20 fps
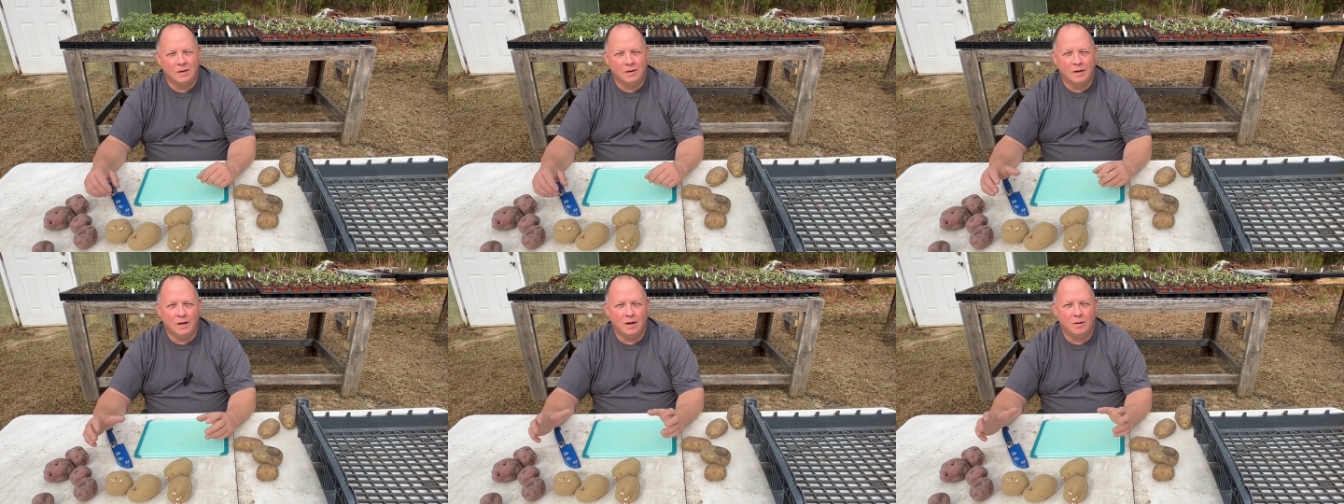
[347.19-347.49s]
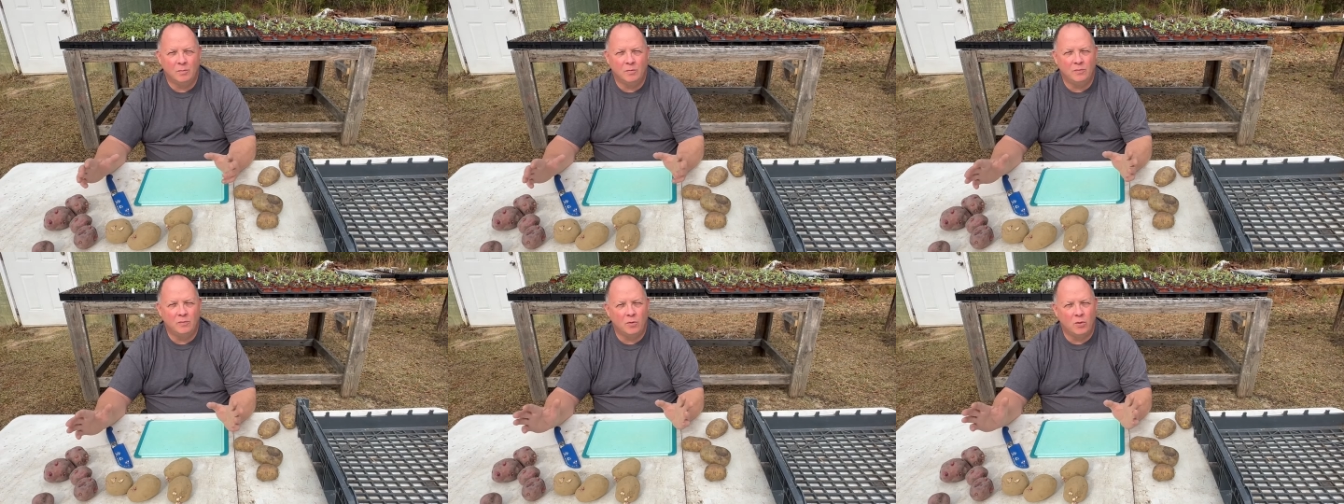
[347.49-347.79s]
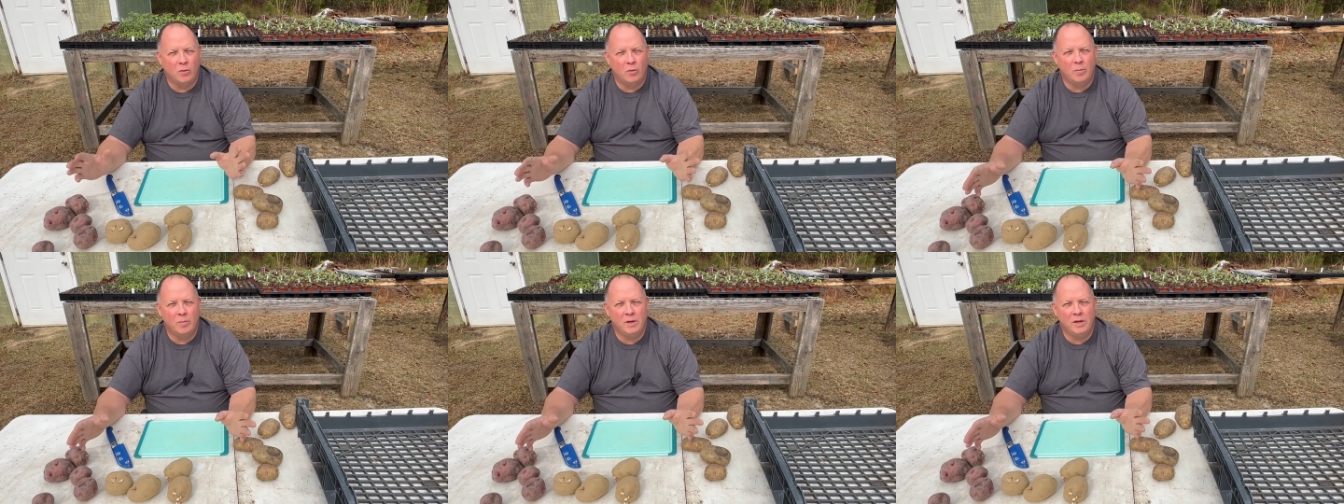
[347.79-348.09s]
Now,
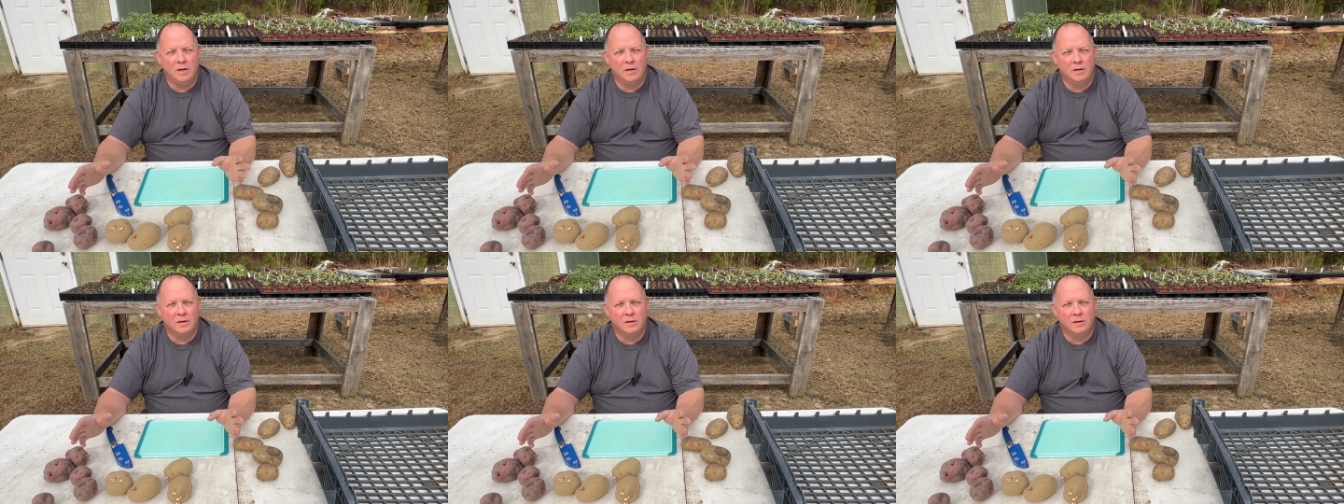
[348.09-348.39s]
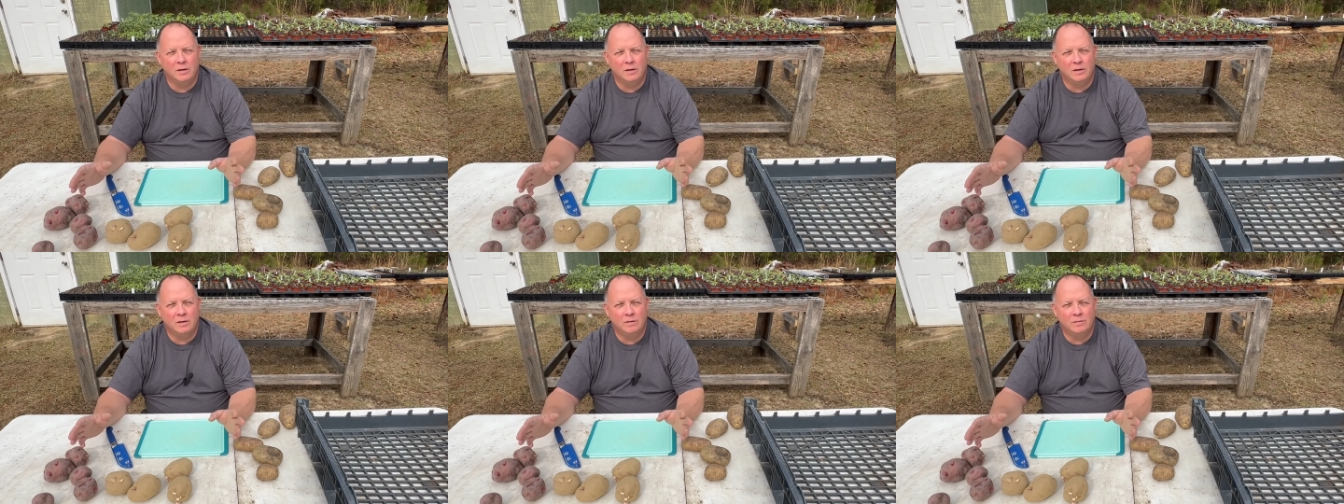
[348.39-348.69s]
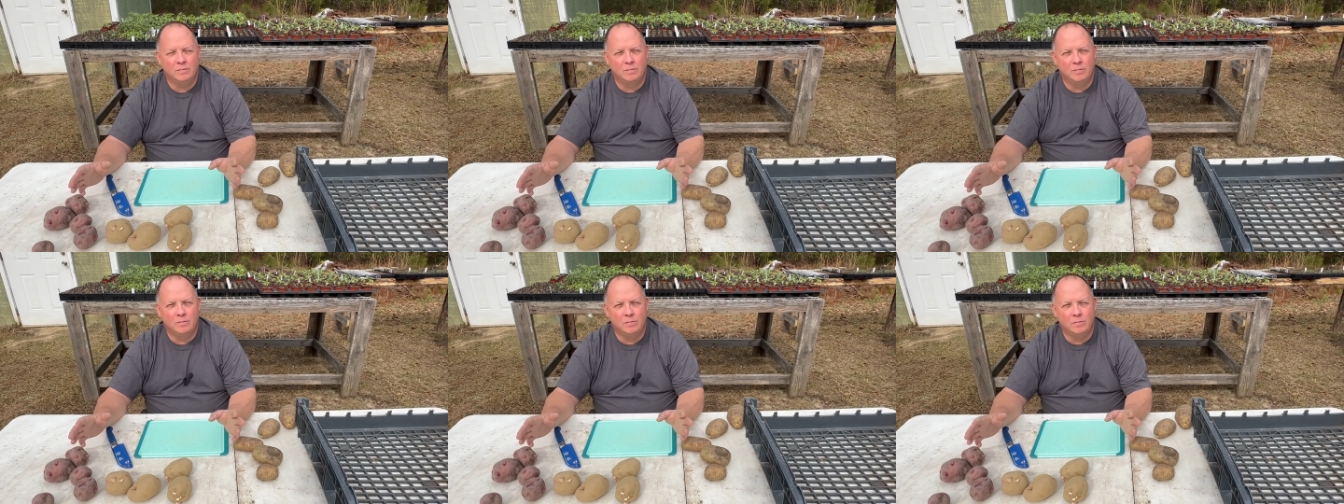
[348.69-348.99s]
before we begin the
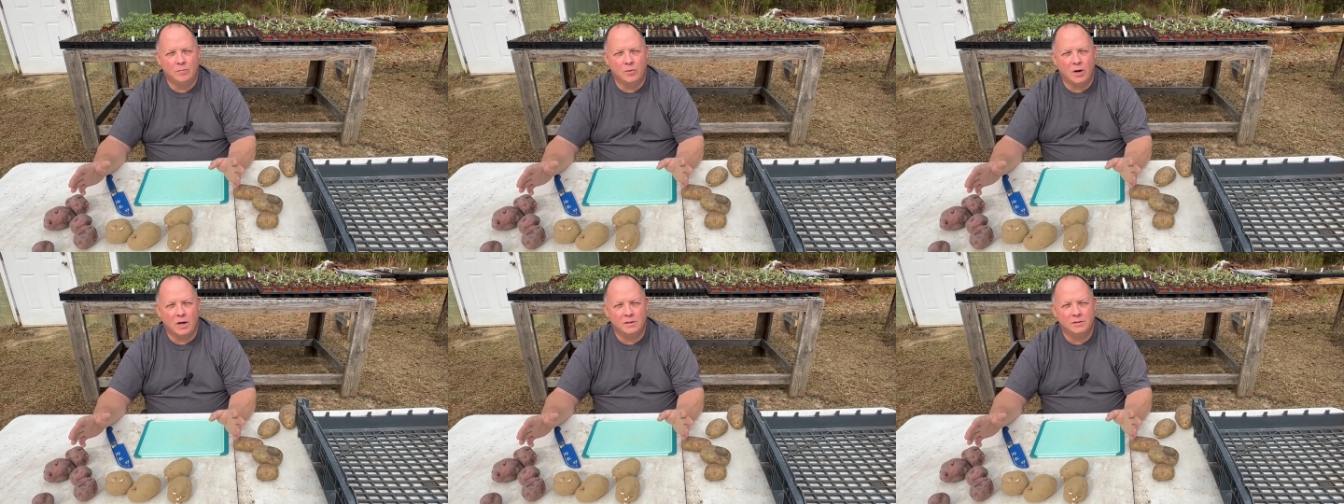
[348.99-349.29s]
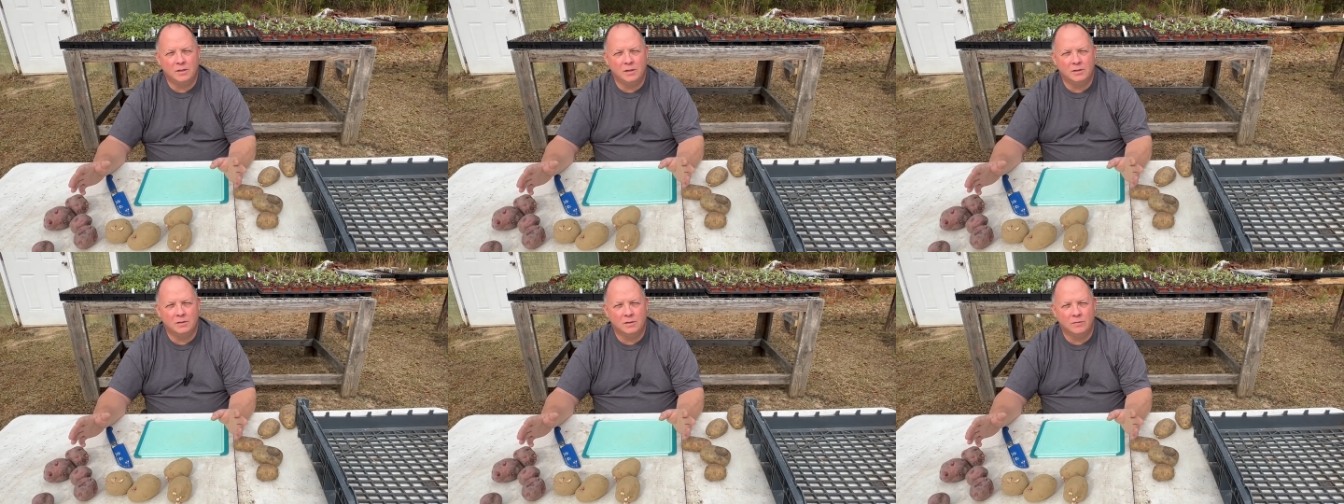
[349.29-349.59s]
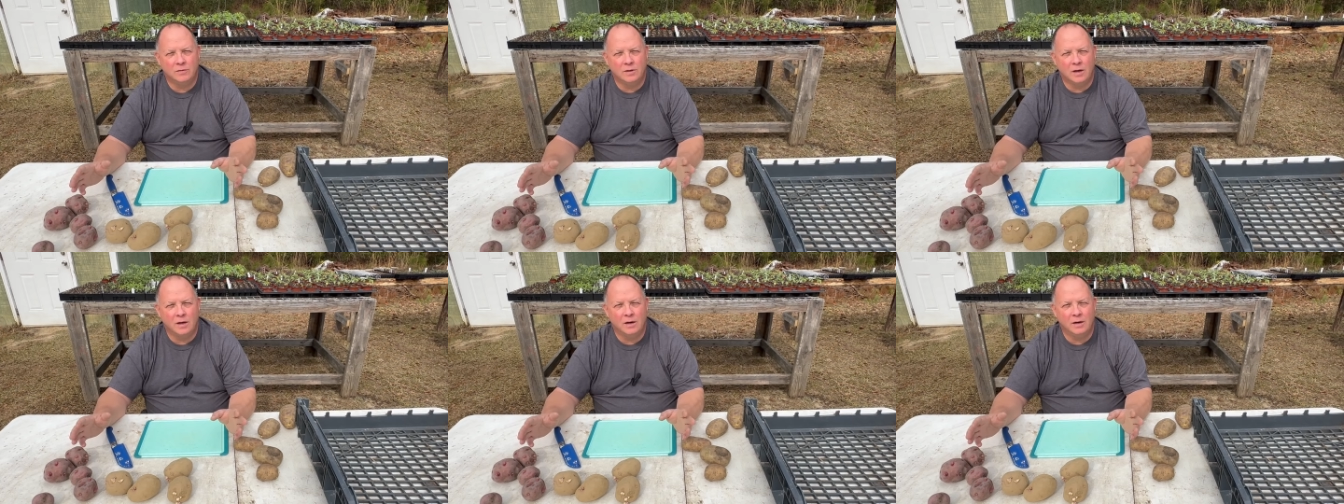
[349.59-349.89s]
process
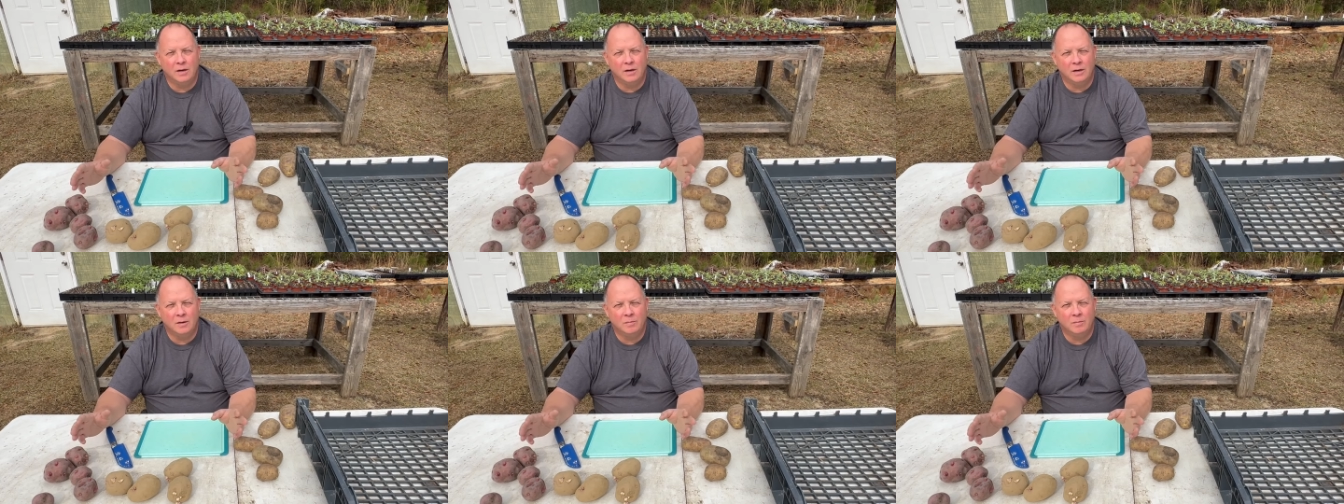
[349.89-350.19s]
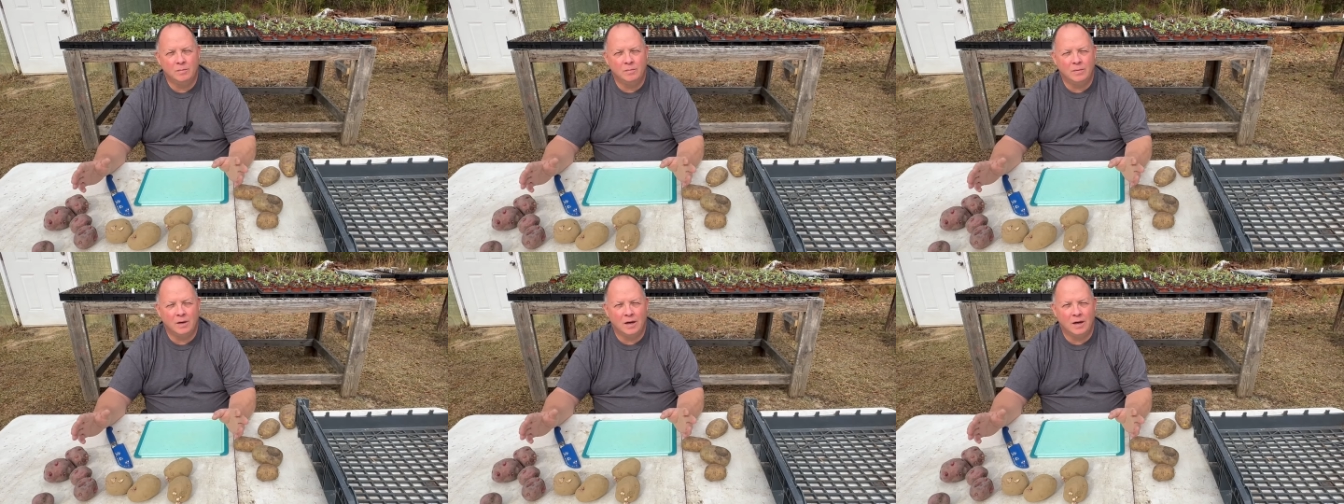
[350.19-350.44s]
of cutting up,